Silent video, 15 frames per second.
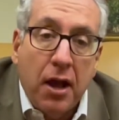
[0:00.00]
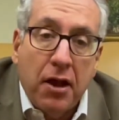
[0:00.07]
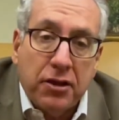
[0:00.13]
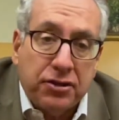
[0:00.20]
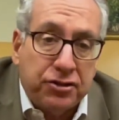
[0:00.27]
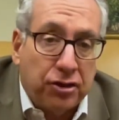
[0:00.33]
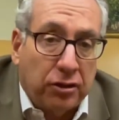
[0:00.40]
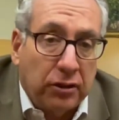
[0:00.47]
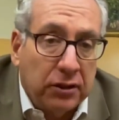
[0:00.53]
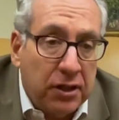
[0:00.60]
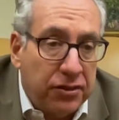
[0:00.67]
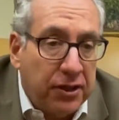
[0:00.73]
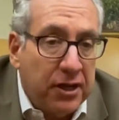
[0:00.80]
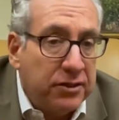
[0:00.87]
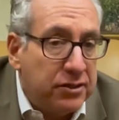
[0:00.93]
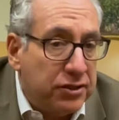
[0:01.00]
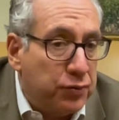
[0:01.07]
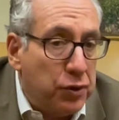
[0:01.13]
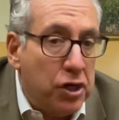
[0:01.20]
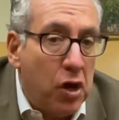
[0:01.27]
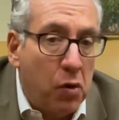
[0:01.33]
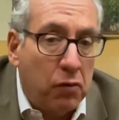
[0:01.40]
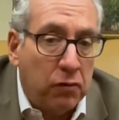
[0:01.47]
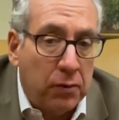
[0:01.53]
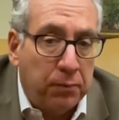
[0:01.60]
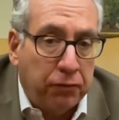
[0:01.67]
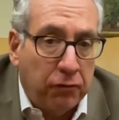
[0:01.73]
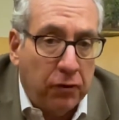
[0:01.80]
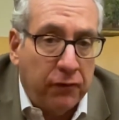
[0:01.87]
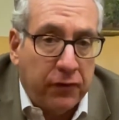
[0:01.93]
Certainly things, as we know, are
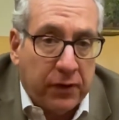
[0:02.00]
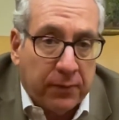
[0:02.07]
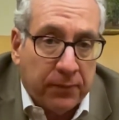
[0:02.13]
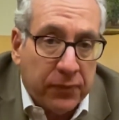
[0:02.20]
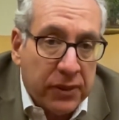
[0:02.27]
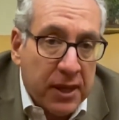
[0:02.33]
improving.